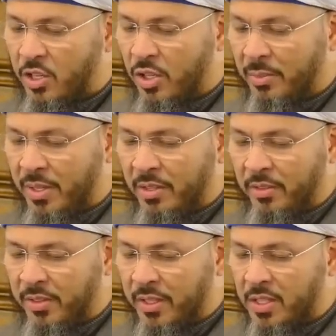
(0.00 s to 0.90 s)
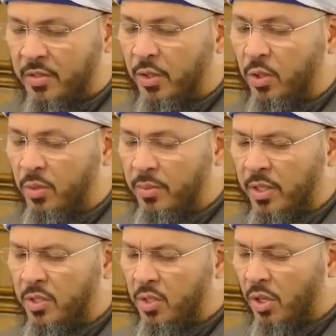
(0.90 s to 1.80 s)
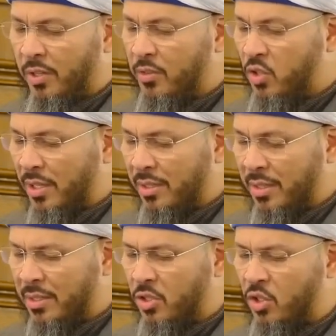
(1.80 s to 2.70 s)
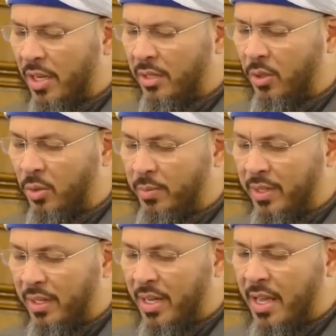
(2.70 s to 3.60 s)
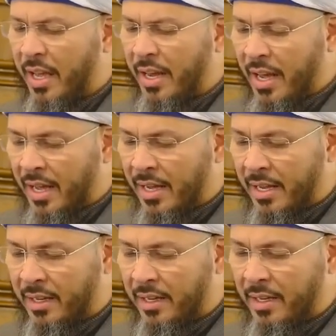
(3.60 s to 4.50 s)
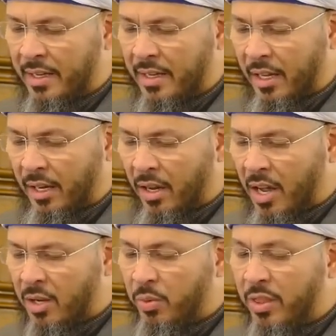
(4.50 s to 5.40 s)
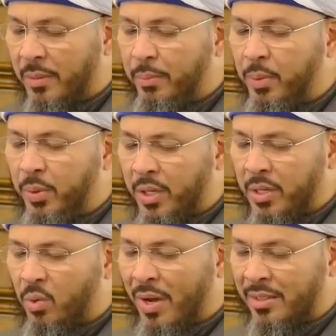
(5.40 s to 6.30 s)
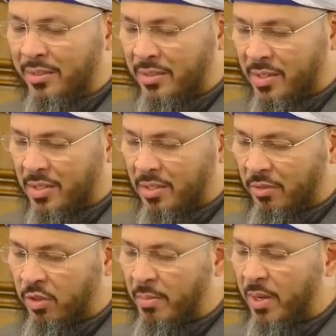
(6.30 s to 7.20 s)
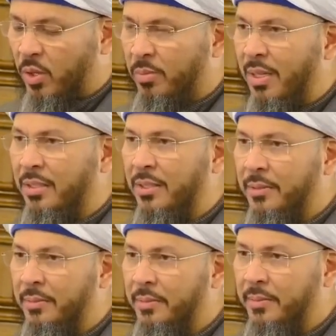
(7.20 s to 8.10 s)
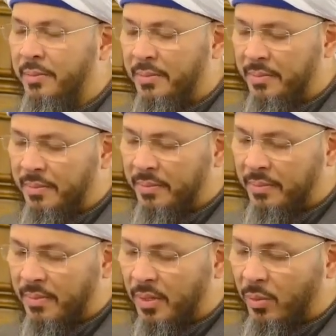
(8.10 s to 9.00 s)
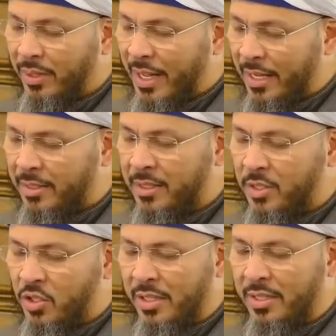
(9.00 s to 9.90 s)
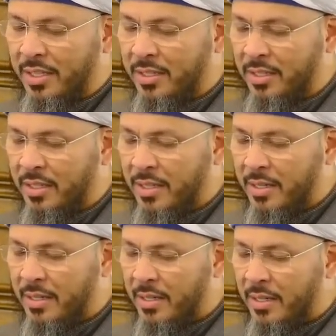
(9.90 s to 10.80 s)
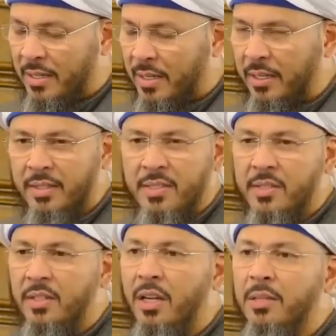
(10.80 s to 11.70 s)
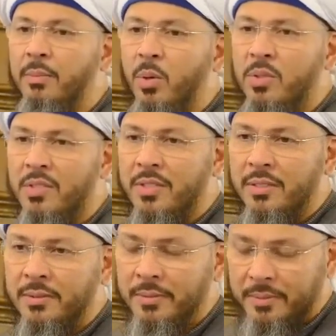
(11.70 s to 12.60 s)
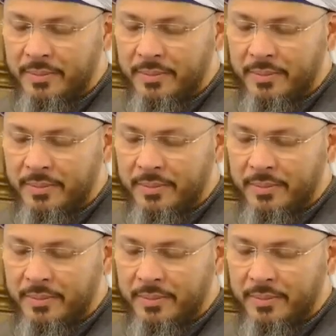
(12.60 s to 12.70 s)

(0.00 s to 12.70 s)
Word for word: I shall be the first for whom the door of Jannat shall open, and I, along with the poor ones from my ummah, will enter Jannat, and this is not a boast.